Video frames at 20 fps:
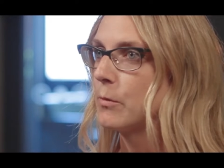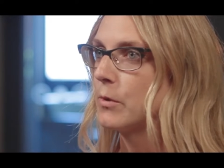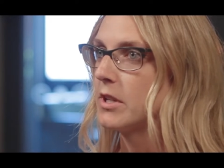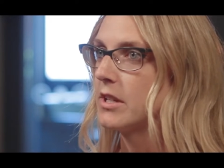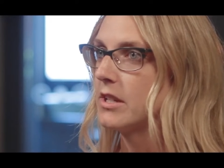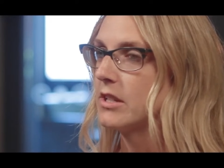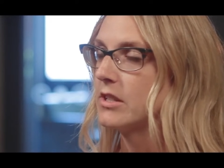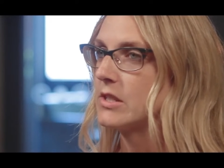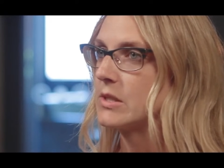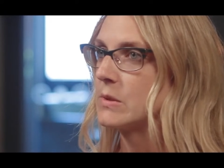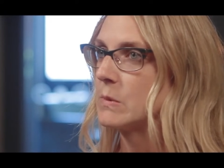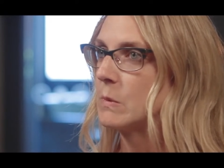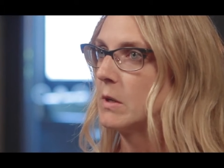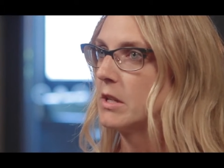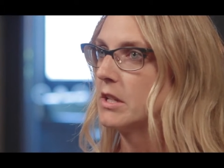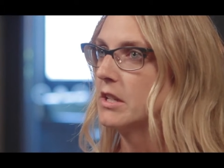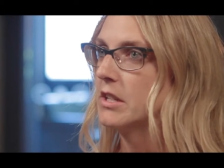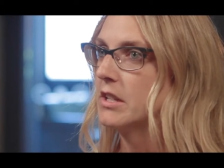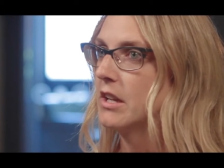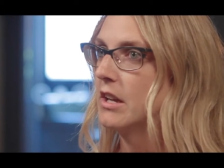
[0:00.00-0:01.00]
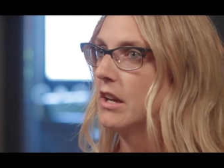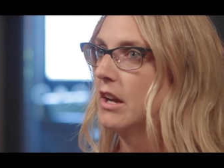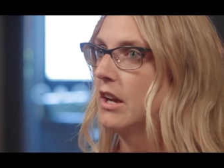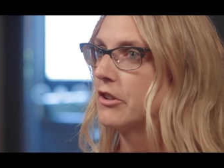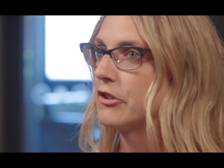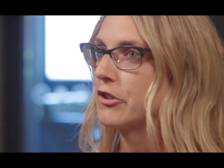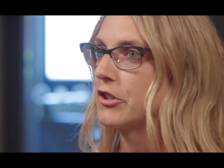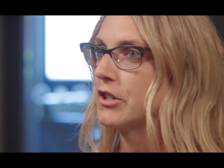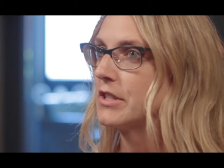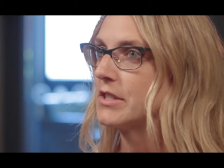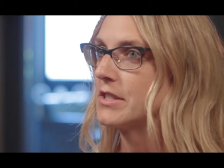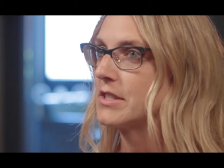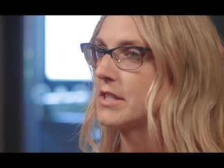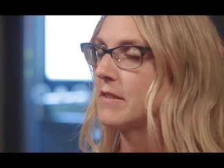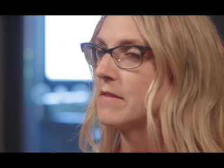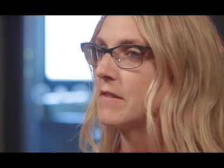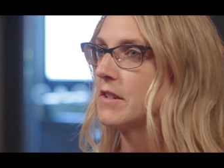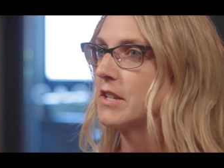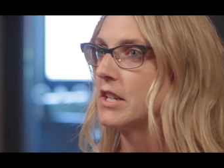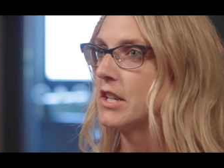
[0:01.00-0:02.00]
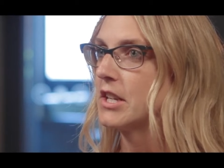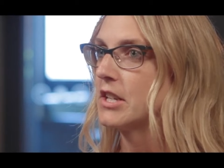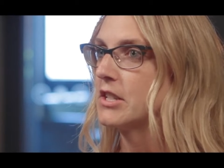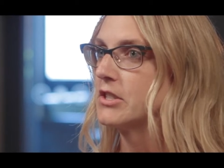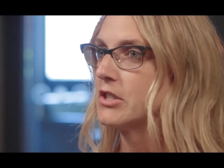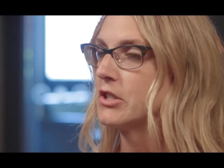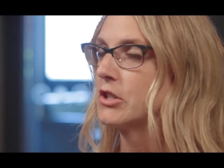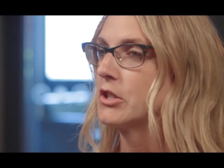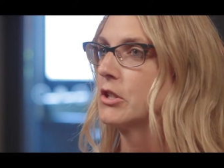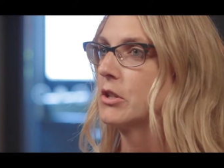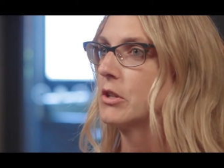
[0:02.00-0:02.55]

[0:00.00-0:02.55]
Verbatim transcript: is one in 170 kids in